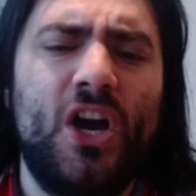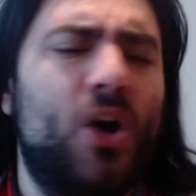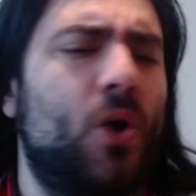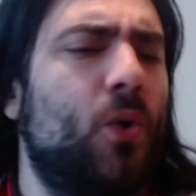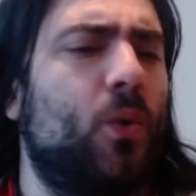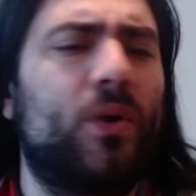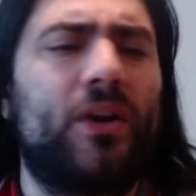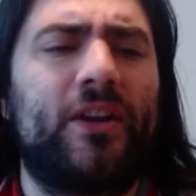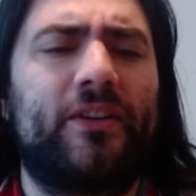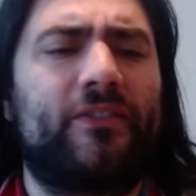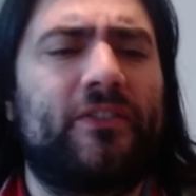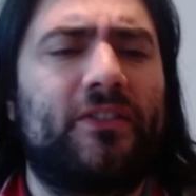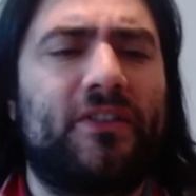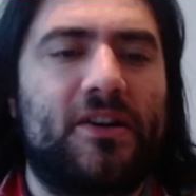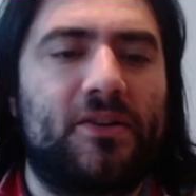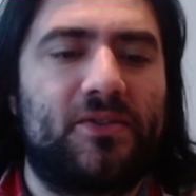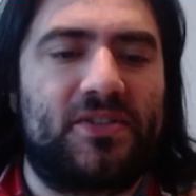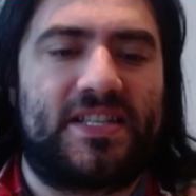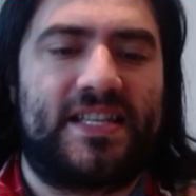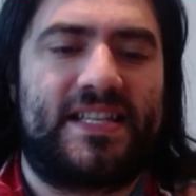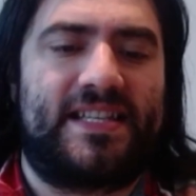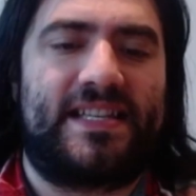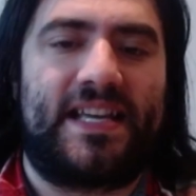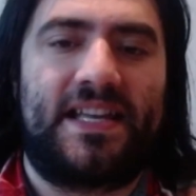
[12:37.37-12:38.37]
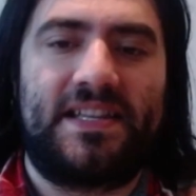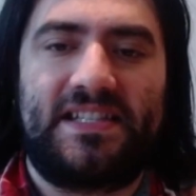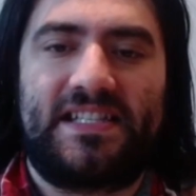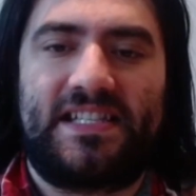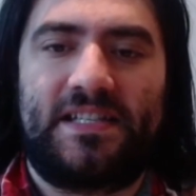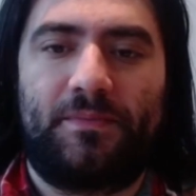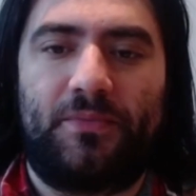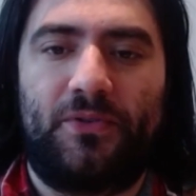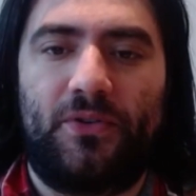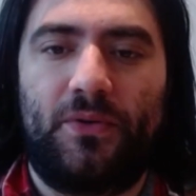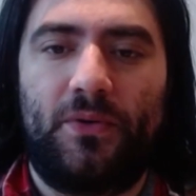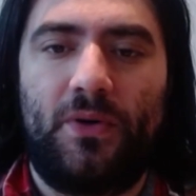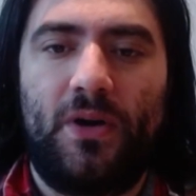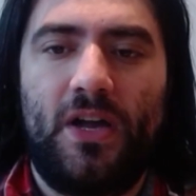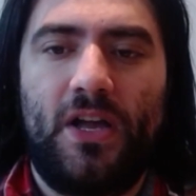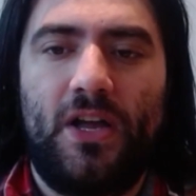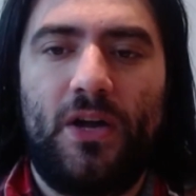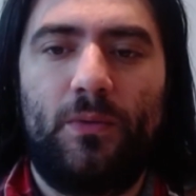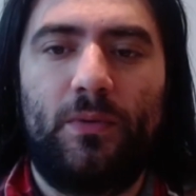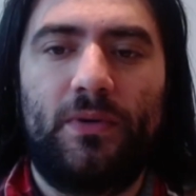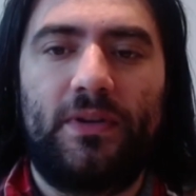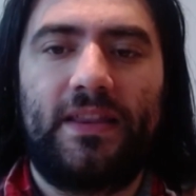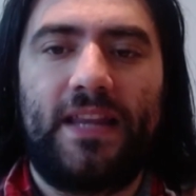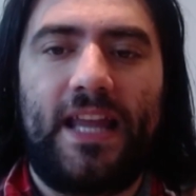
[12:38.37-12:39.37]
or whatever else a sensible
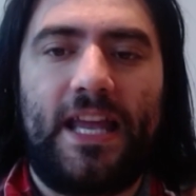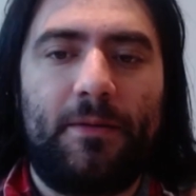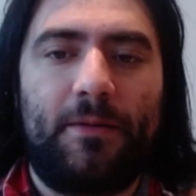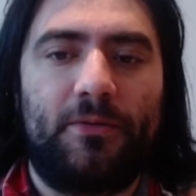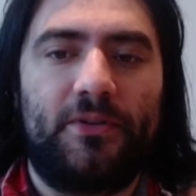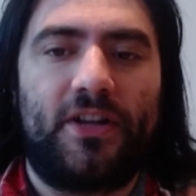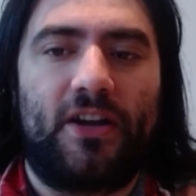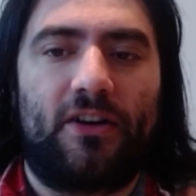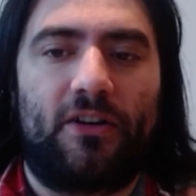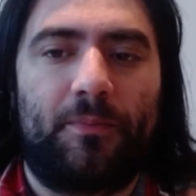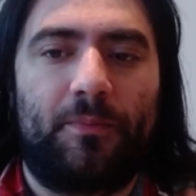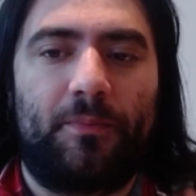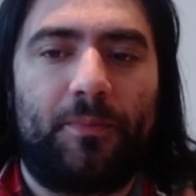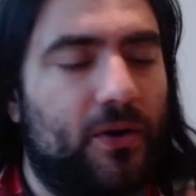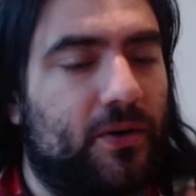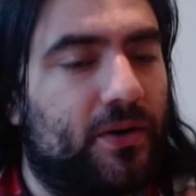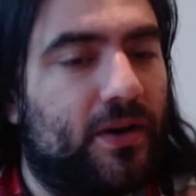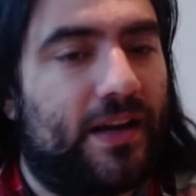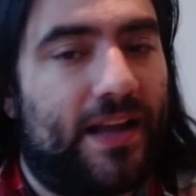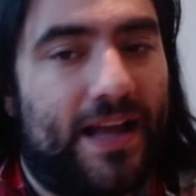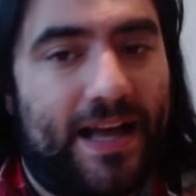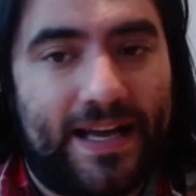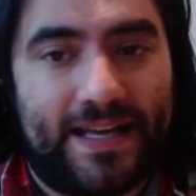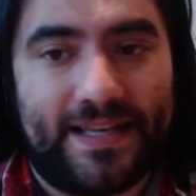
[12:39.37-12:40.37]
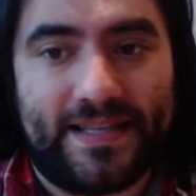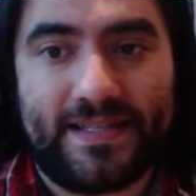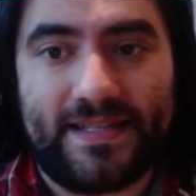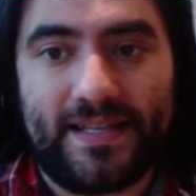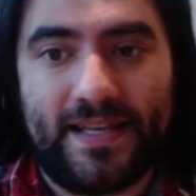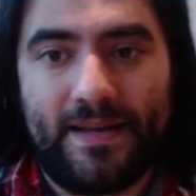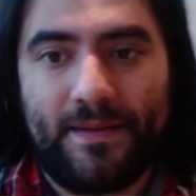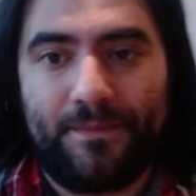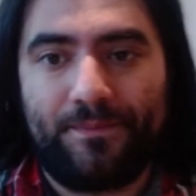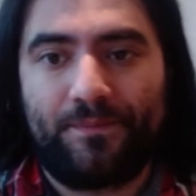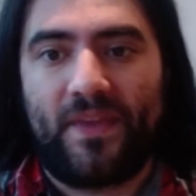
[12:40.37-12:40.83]
would label their opponent as.